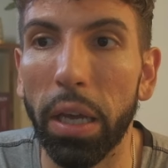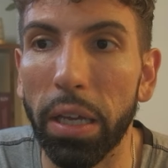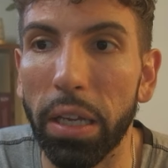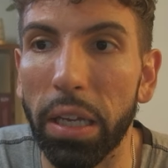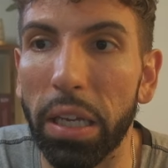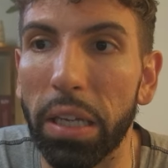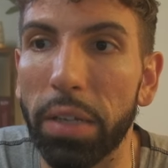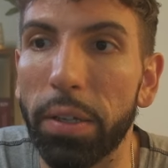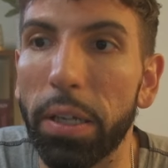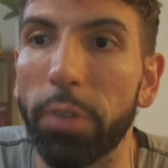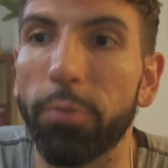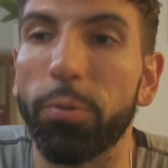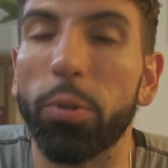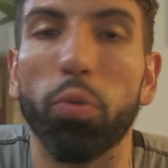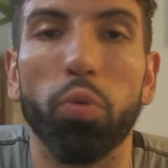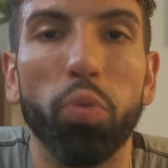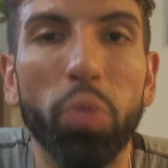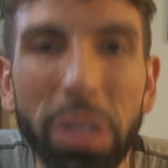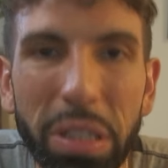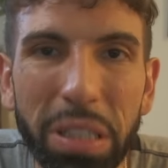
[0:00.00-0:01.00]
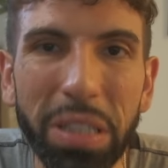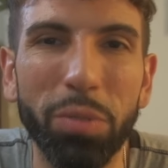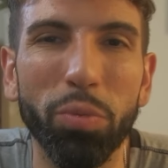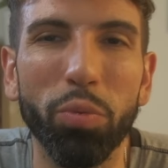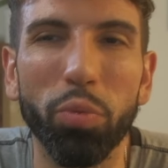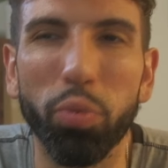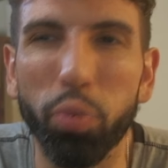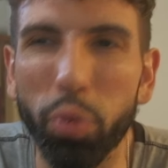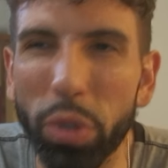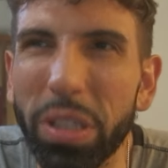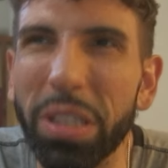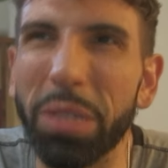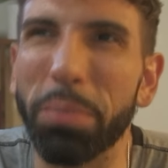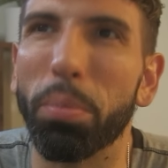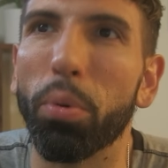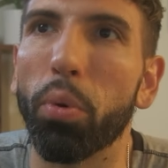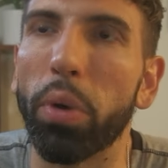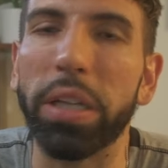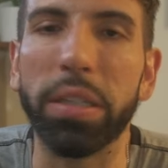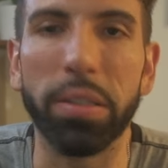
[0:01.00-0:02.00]
if we really, really
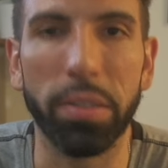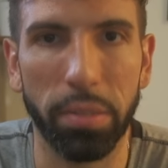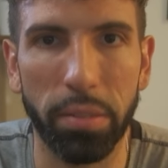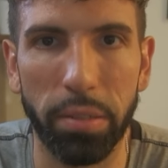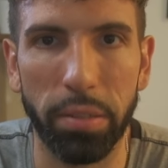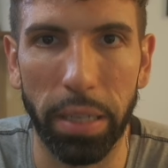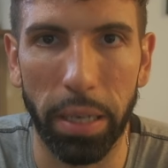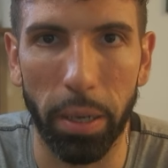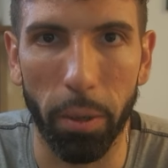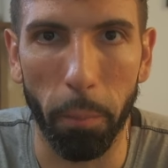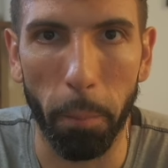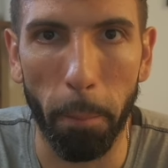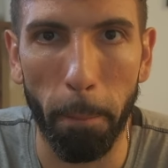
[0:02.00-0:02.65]
break this down,